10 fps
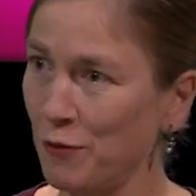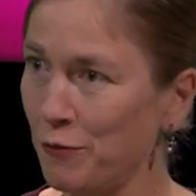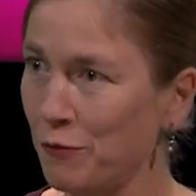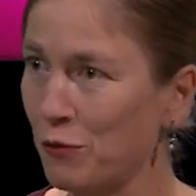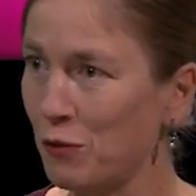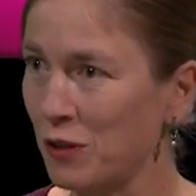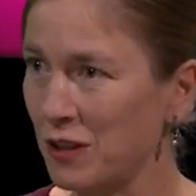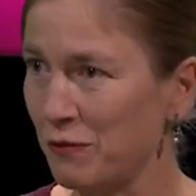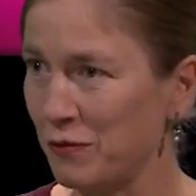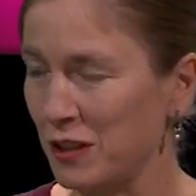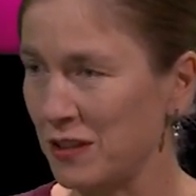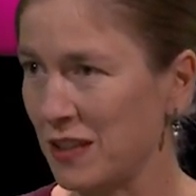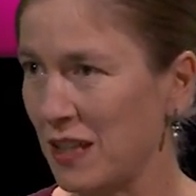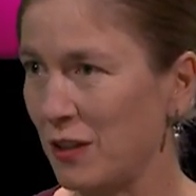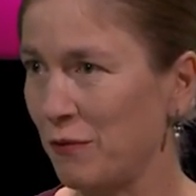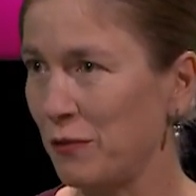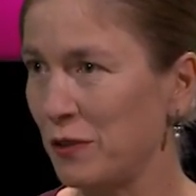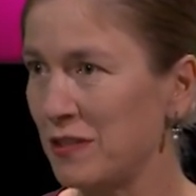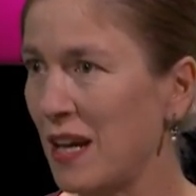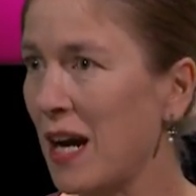four different kind of
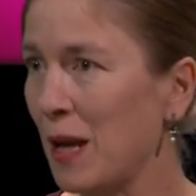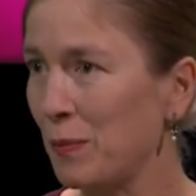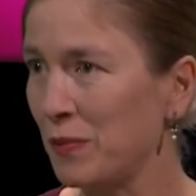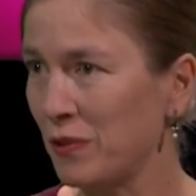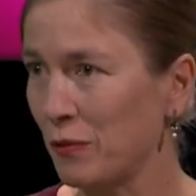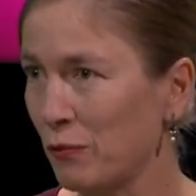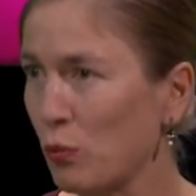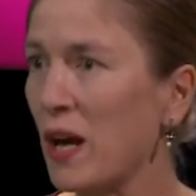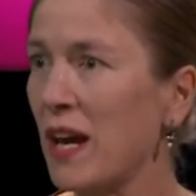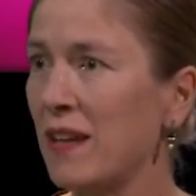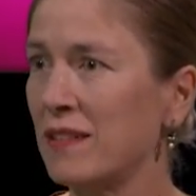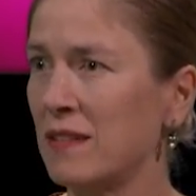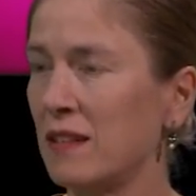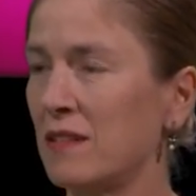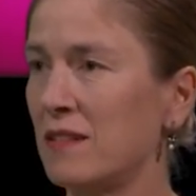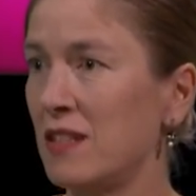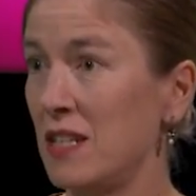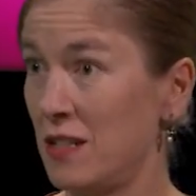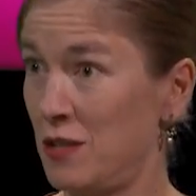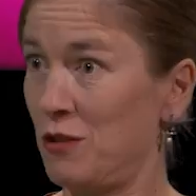types of ways that
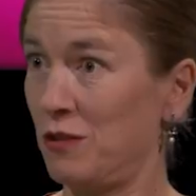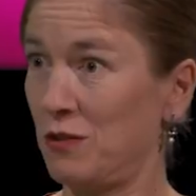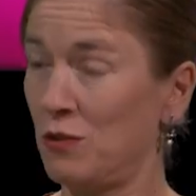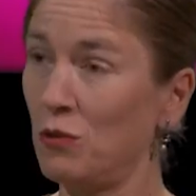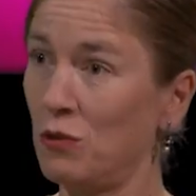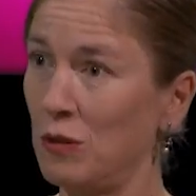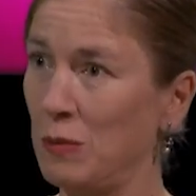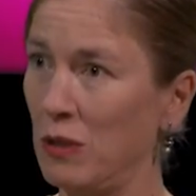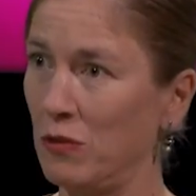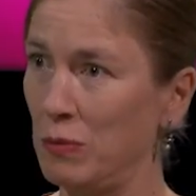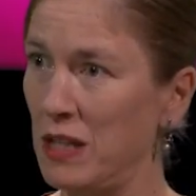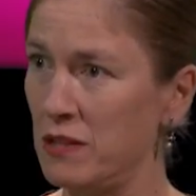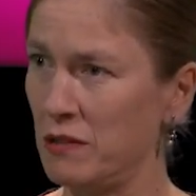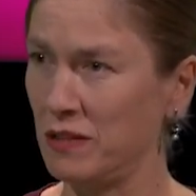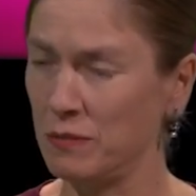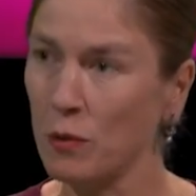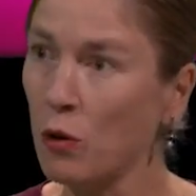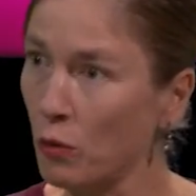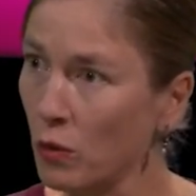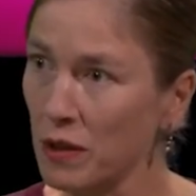teachers talk about plagiarism,
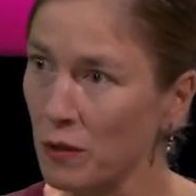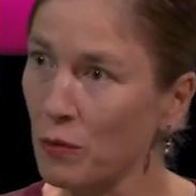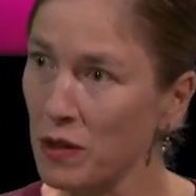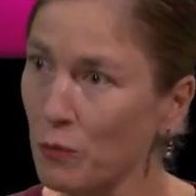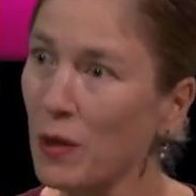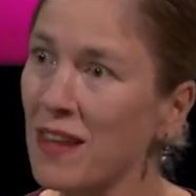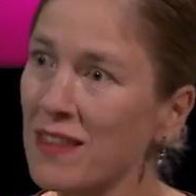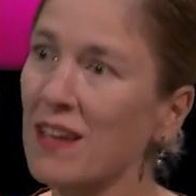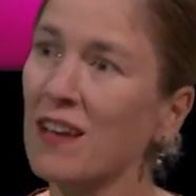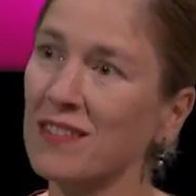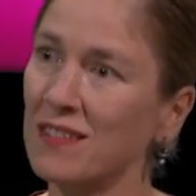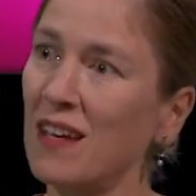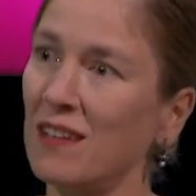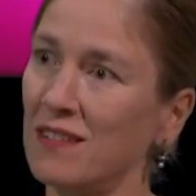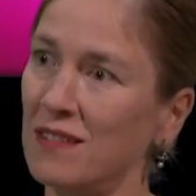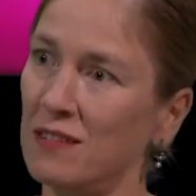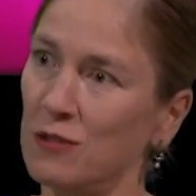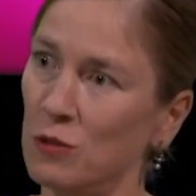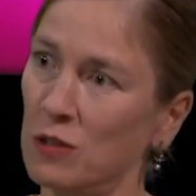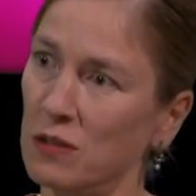or the way they assess the
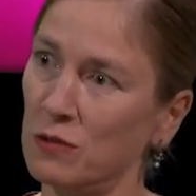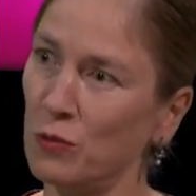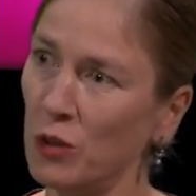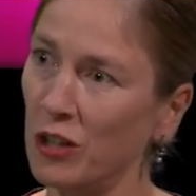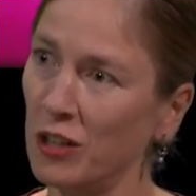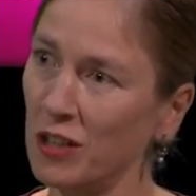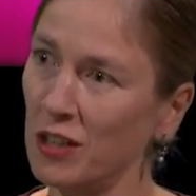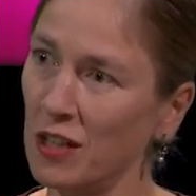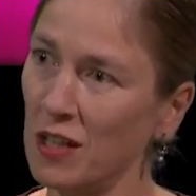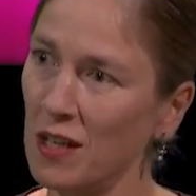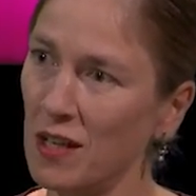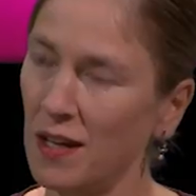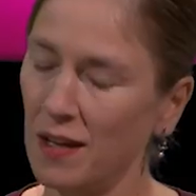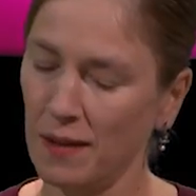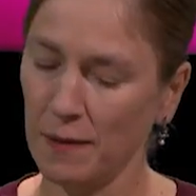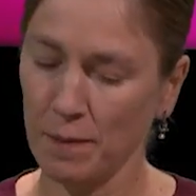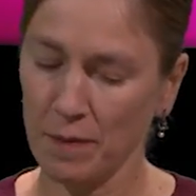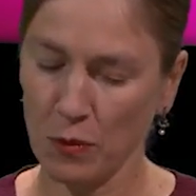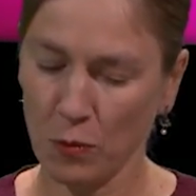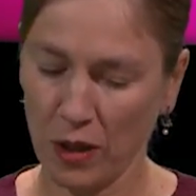student work.
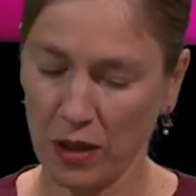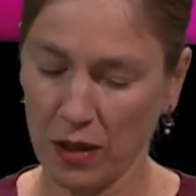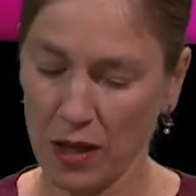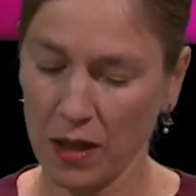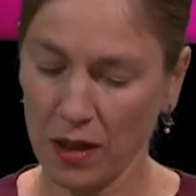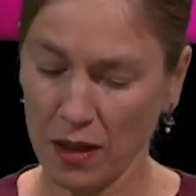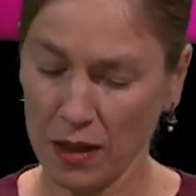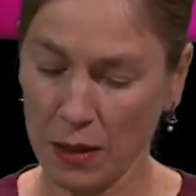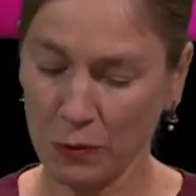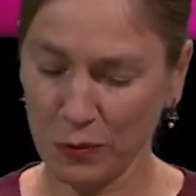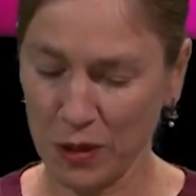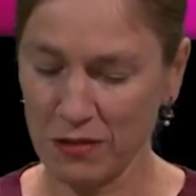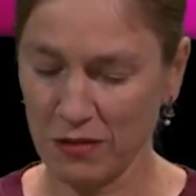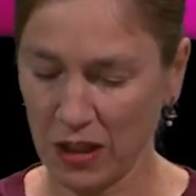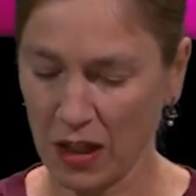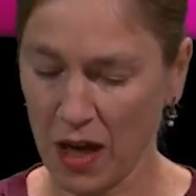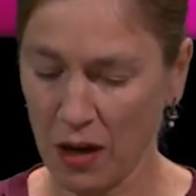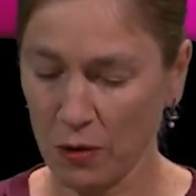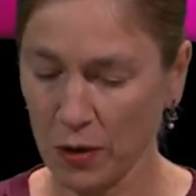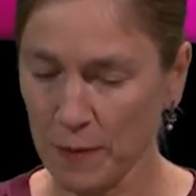And I was wondering
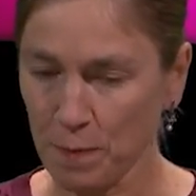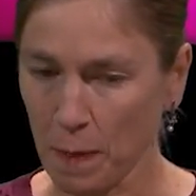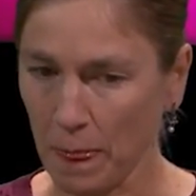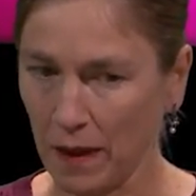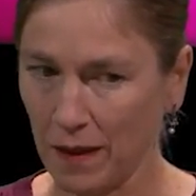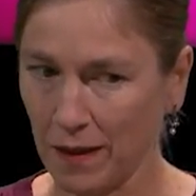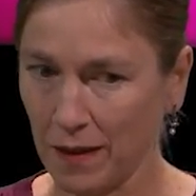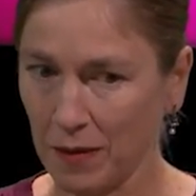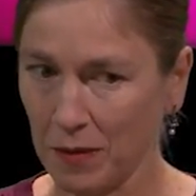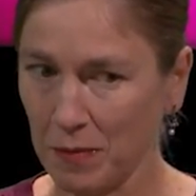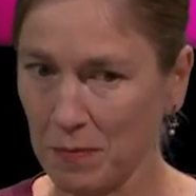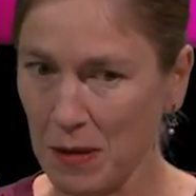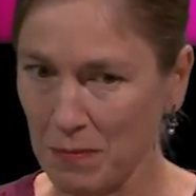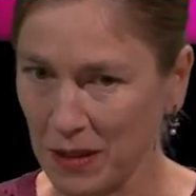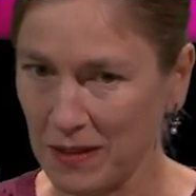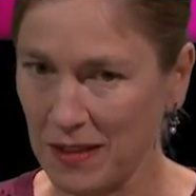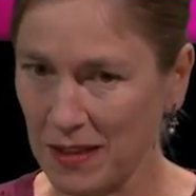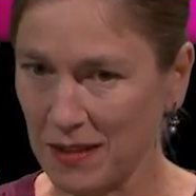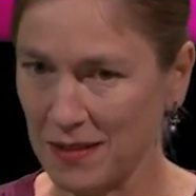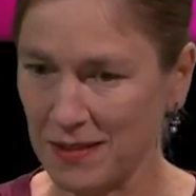how
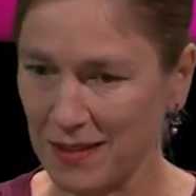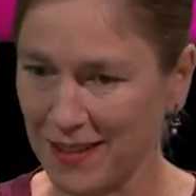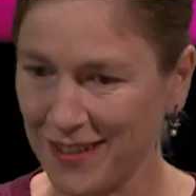Matthias'